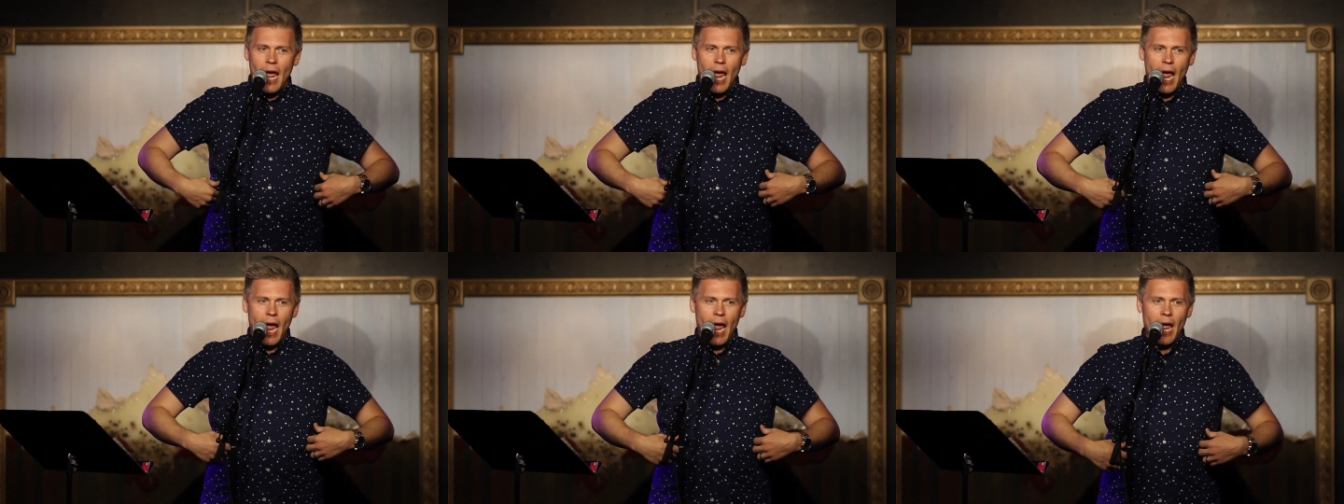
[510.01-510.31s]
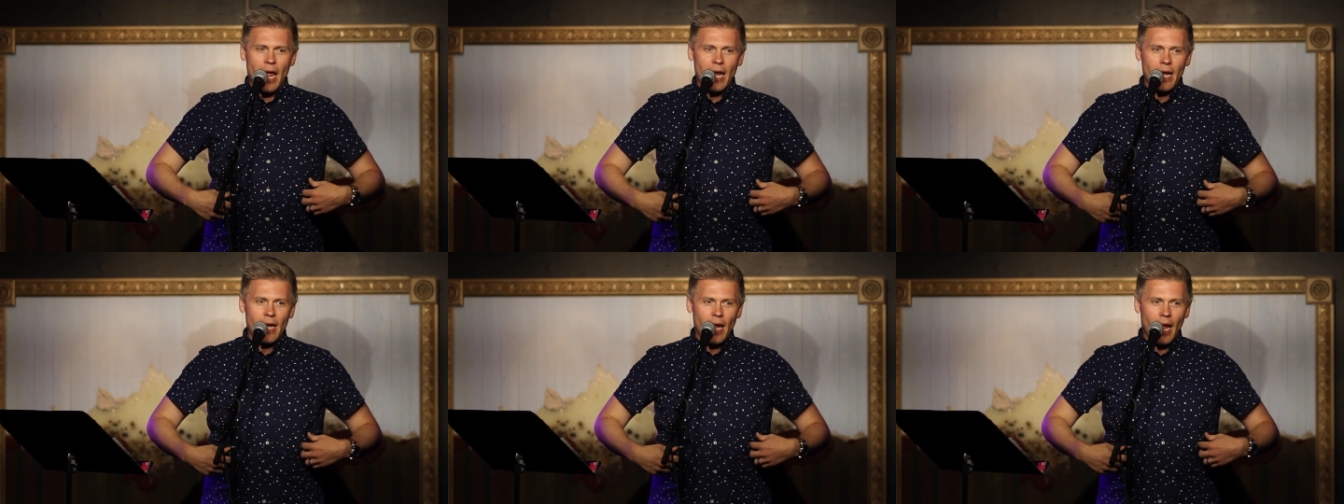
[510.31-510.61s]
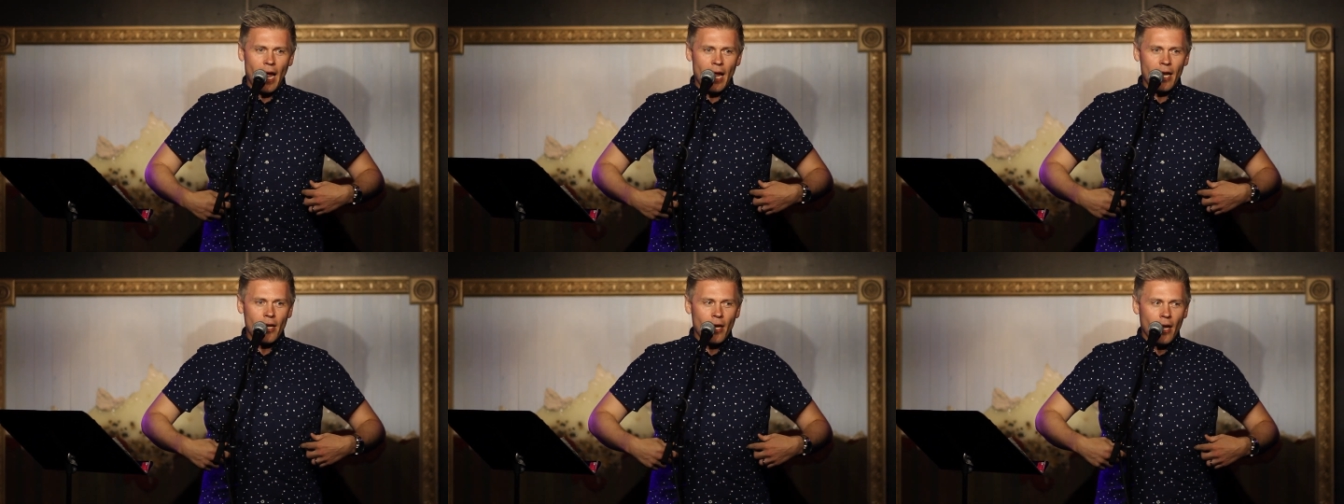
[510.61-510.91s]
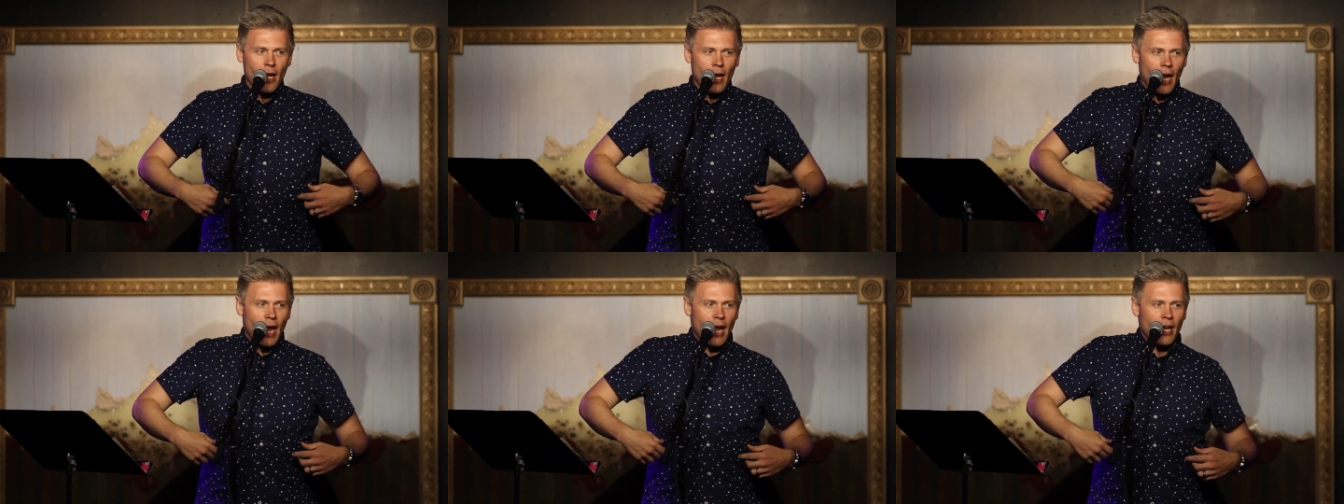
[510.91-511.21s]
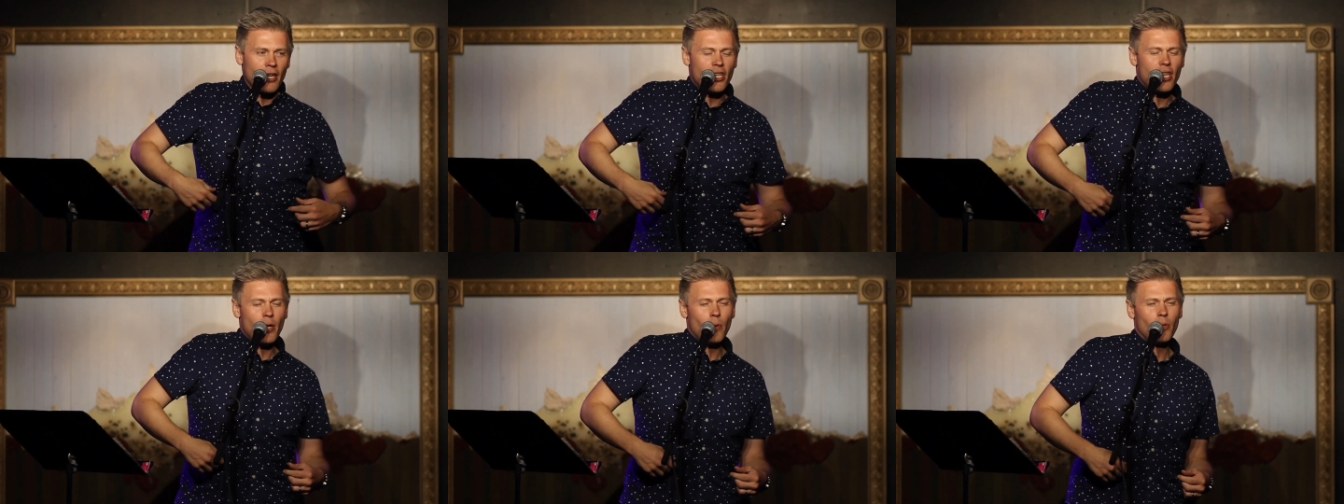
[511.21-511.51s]
and and
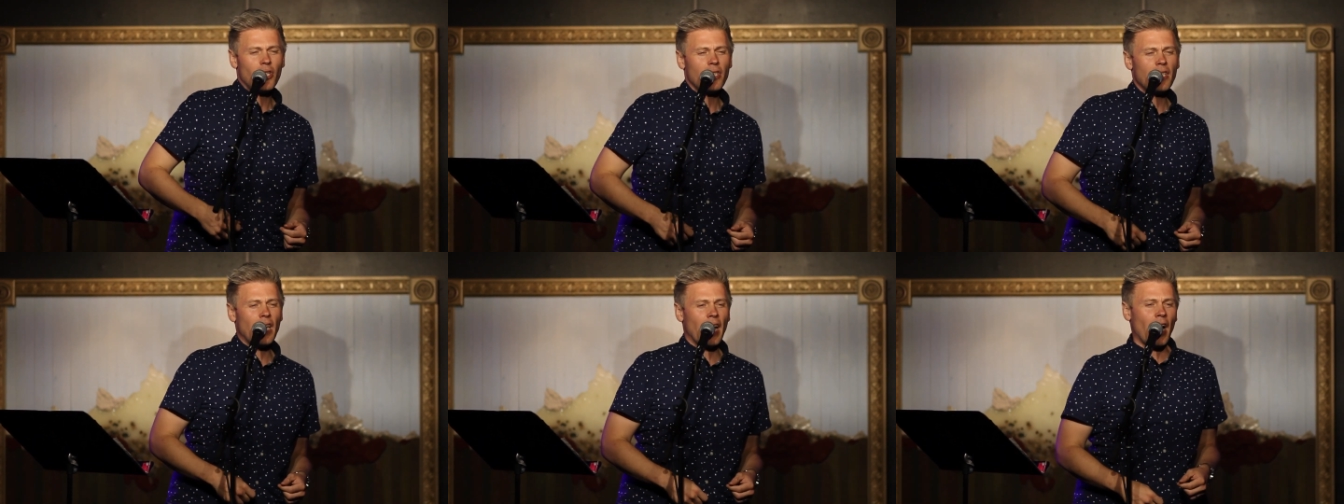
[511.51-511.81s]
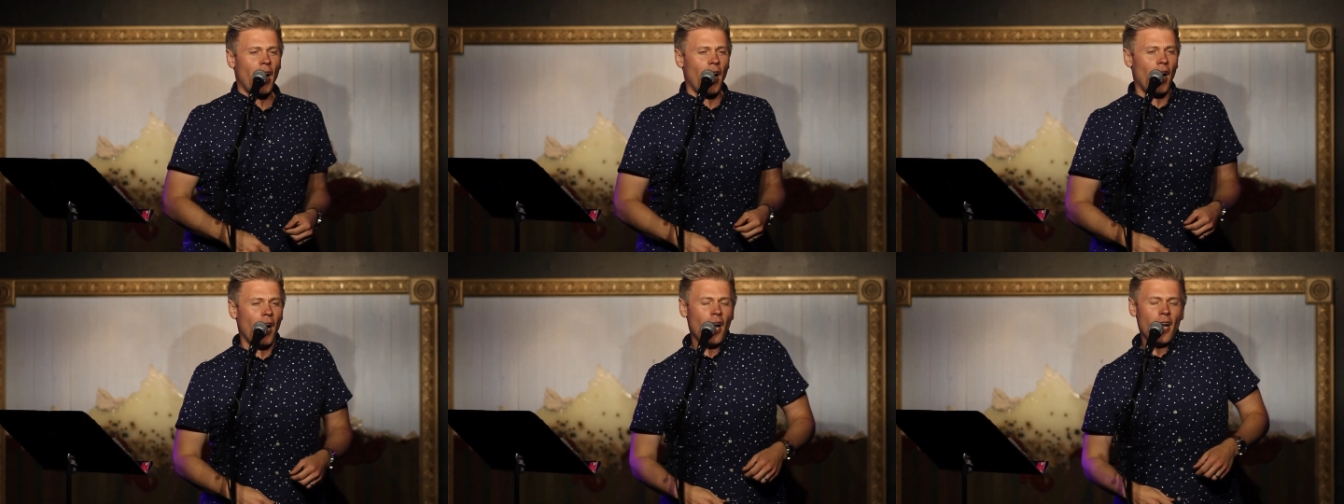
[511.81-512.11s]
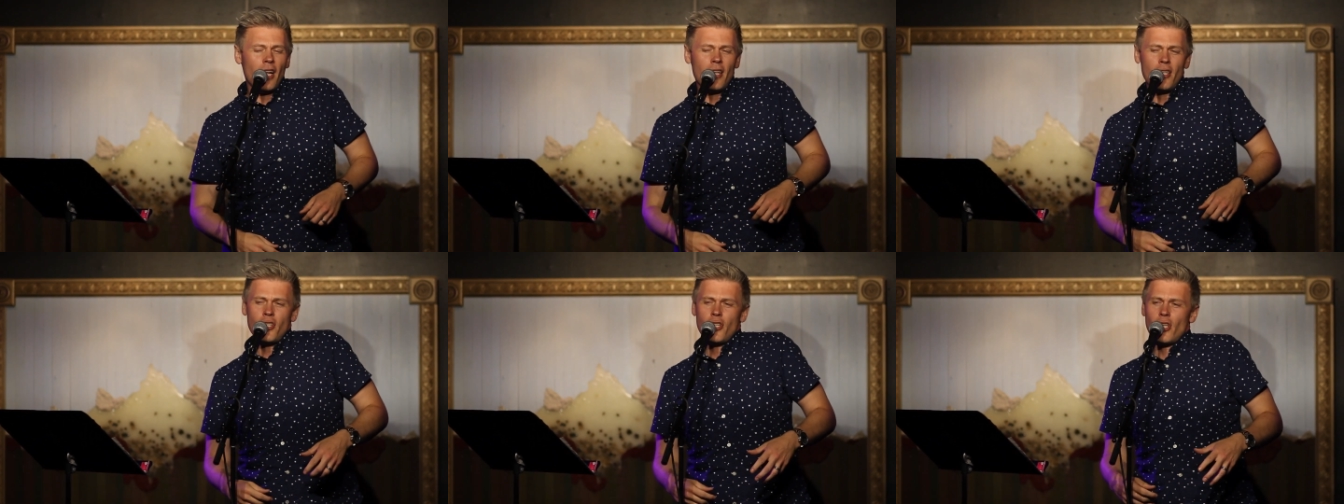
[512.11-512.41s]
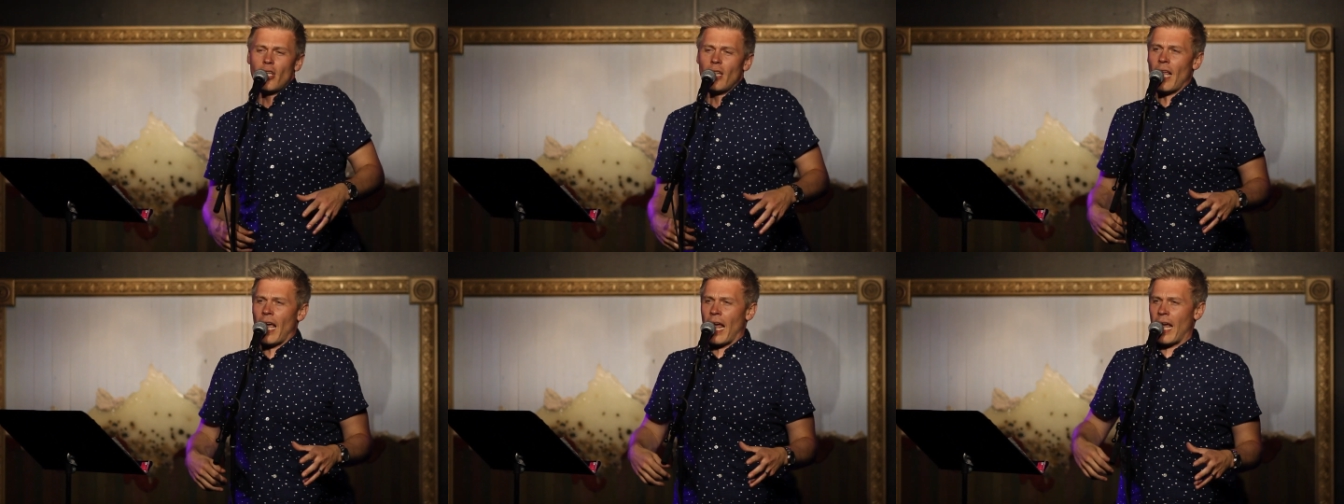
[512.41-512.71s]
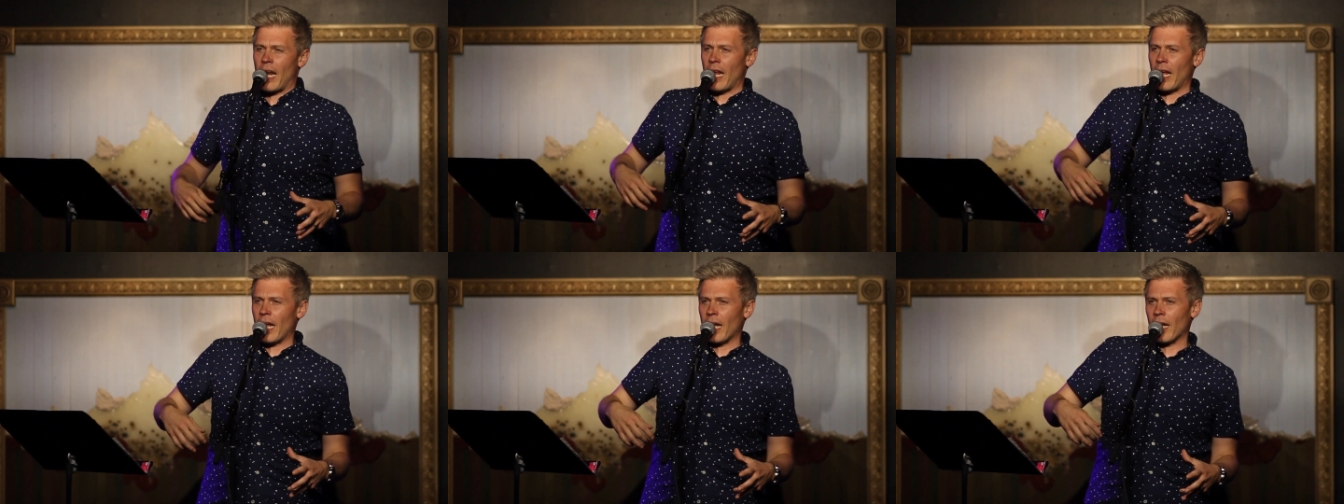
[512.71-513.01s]
and she was just like
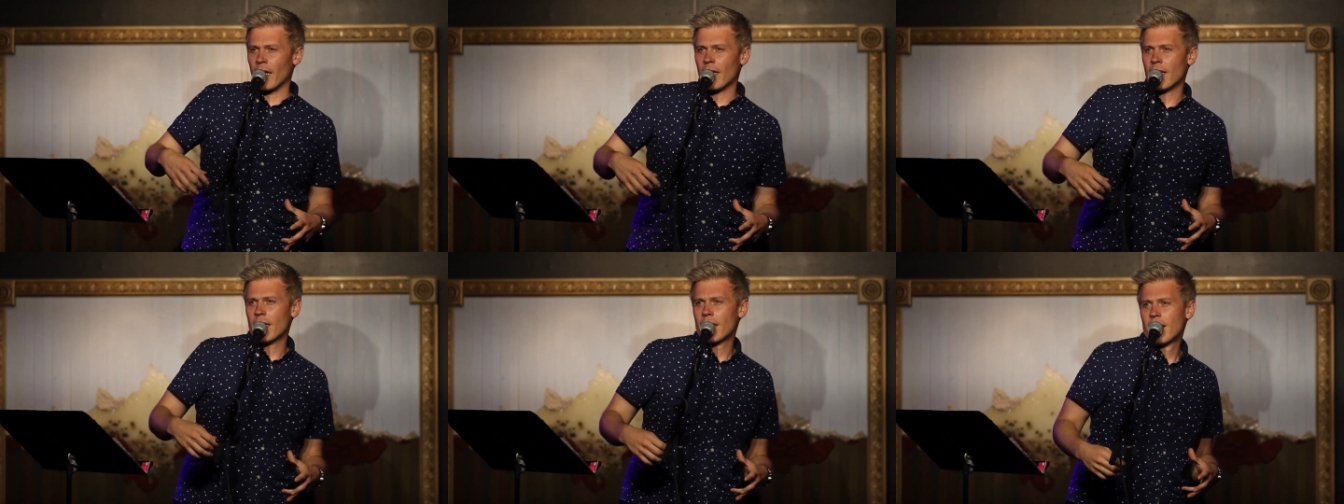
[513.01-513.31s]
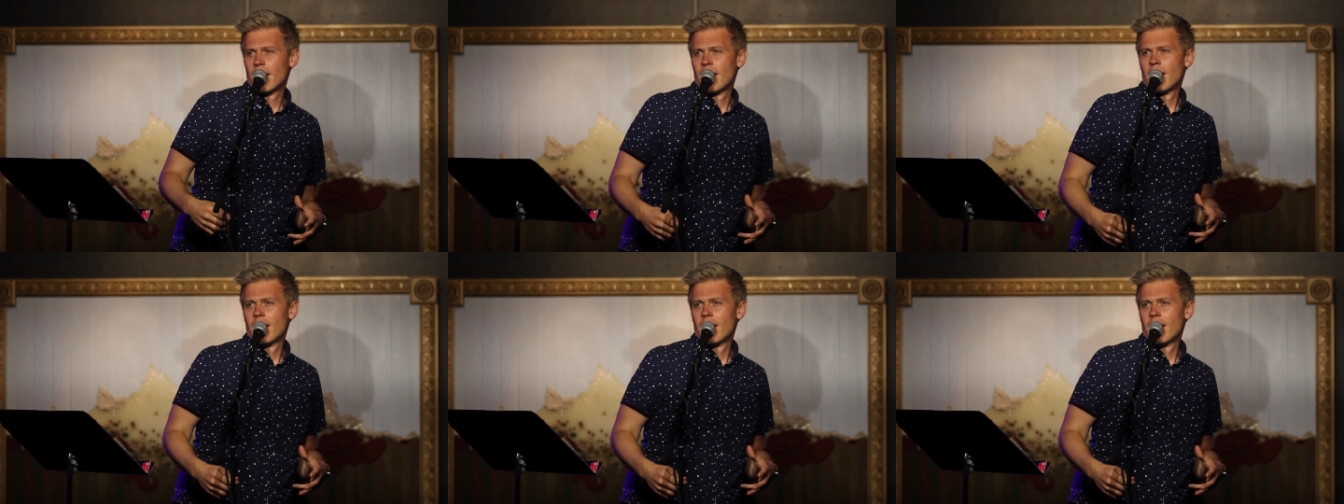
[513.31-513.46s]
undulating